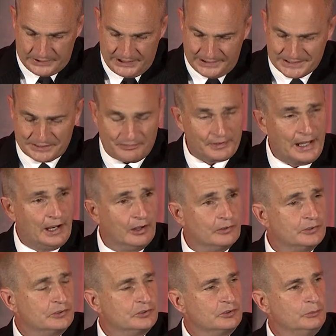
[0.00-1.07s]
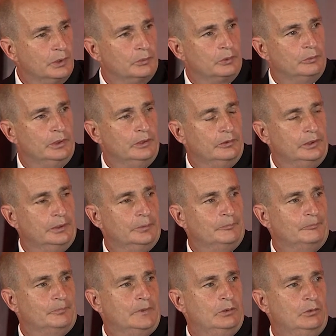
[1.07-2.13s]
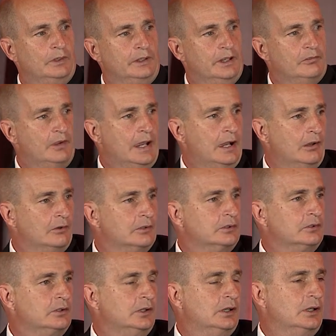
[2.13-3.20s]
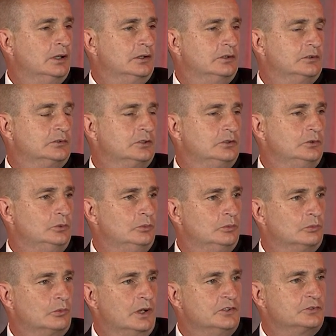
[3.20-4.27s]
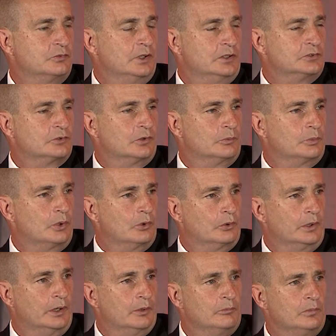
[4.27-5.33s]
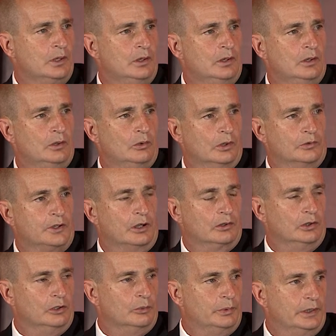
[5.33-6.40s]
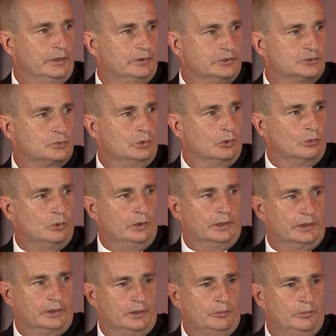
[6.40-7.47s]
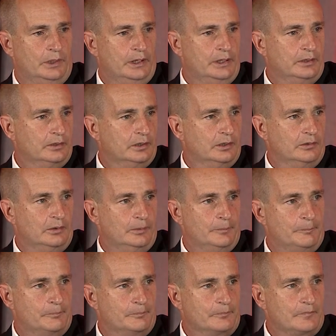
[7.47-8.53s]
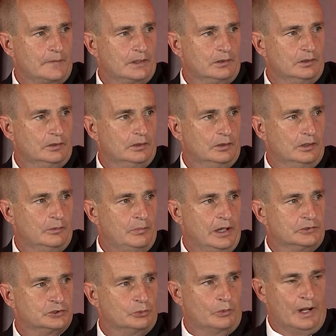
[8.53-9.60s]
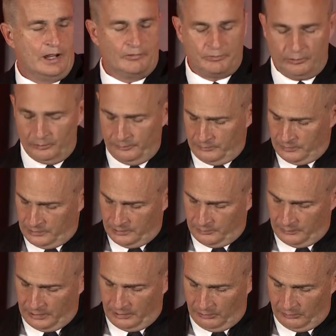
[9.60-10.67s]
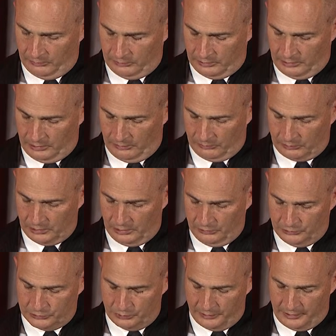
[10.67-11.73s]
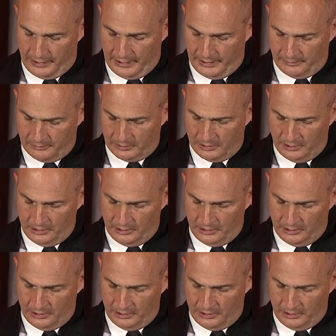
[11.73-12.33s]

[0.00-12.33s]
tens of thousands of memorabilia that we give out uh, to raise funds for the program. Well, I'll talk a little bit, just real quick in a minute, um, uh, about your raffle, but I'll, I'll close with that.